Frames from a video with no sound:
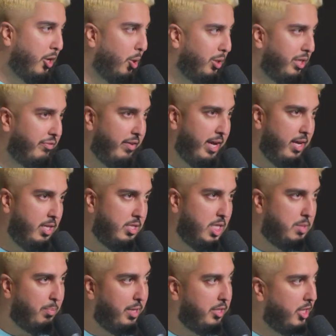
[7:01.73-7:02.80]
OnlyFans.
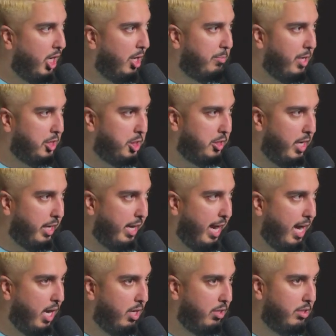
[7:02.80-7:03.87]
It's pretty dope. You guys should check it
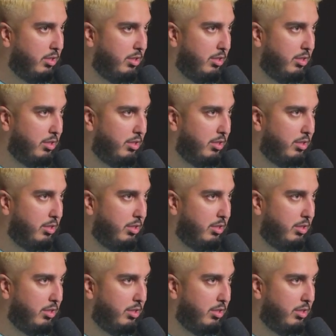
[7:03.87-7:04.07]
out.